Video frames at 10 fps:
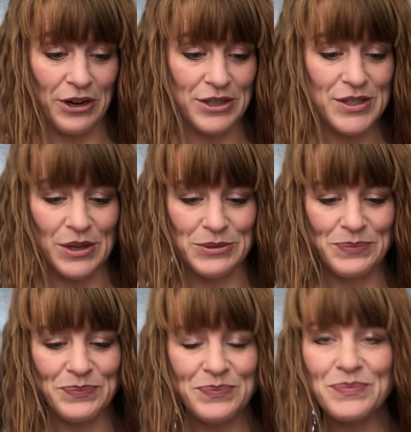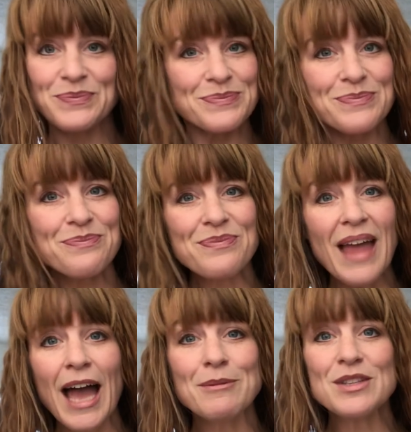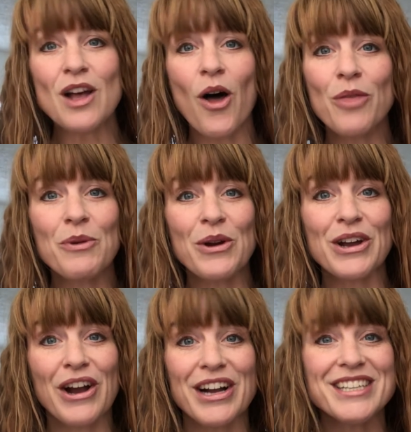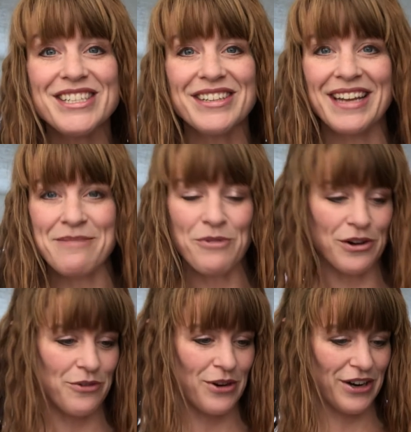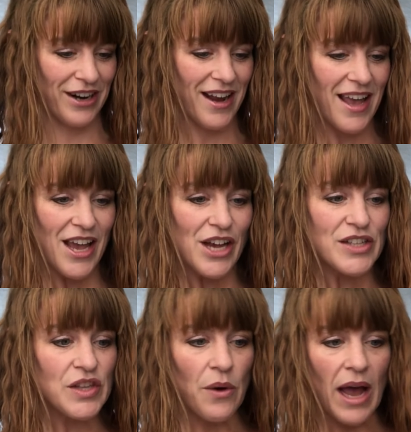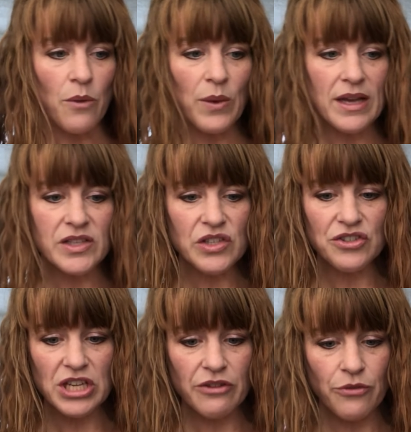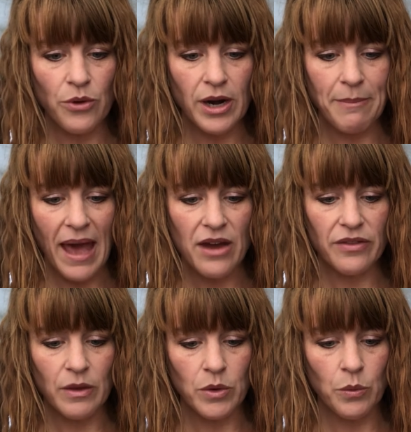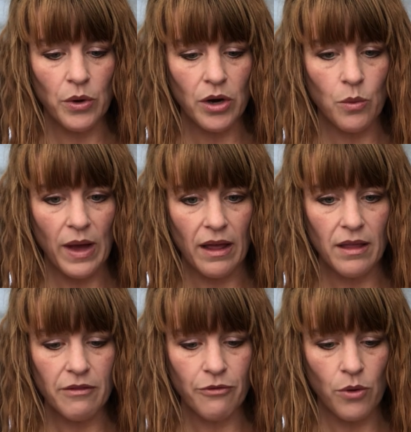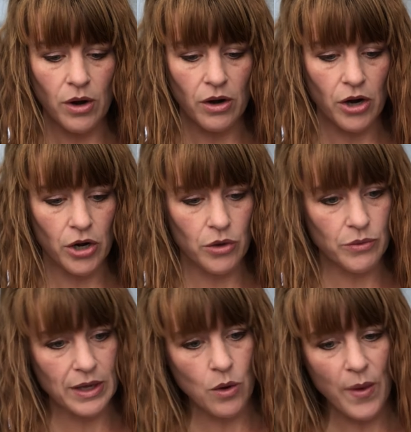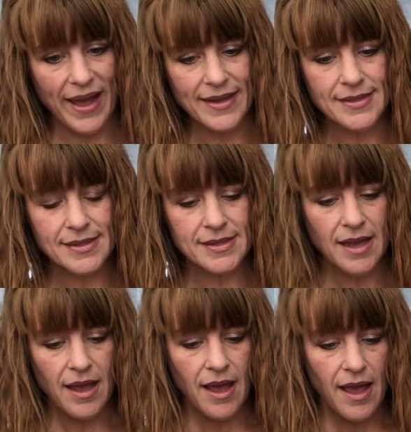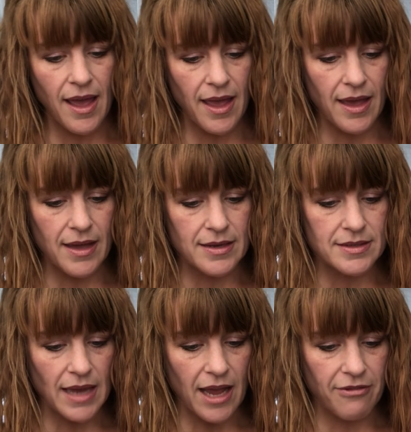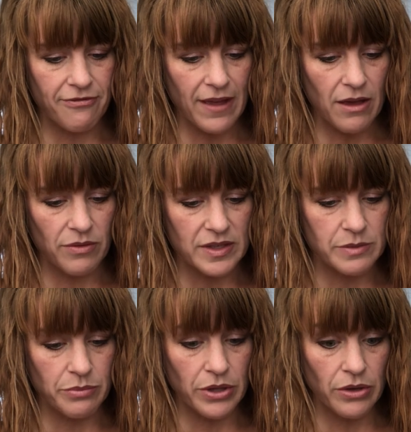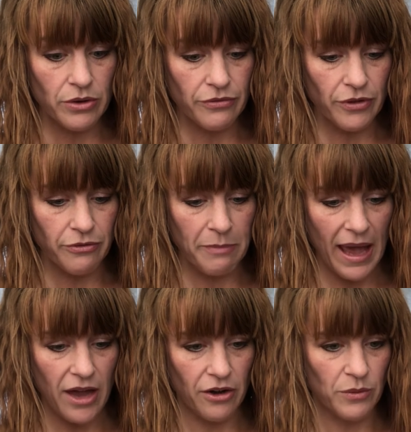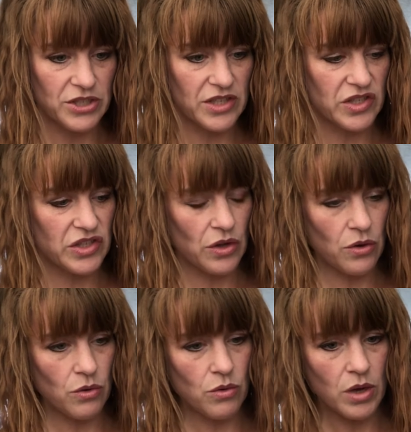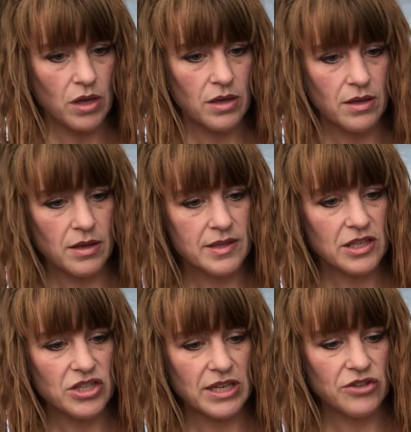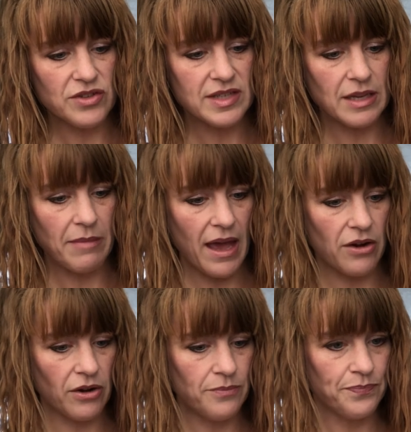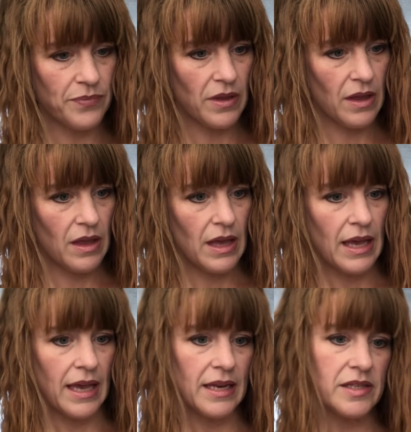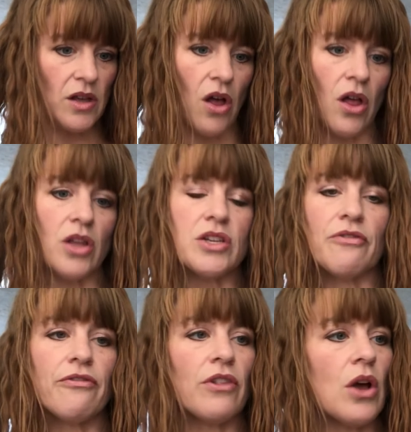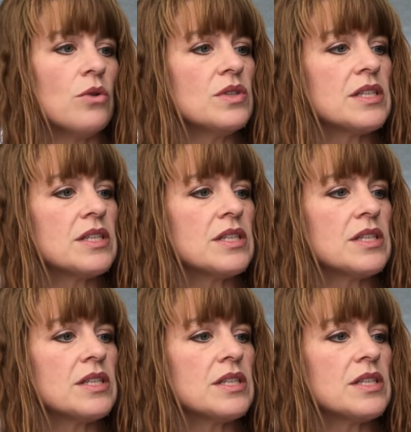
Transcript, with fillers: so I'm just all the more encouraged to knit more for her. So I went searching for a pattern that would work well for her requests and I found this beautiful pattern which is so such an interesting pattern. It is called Float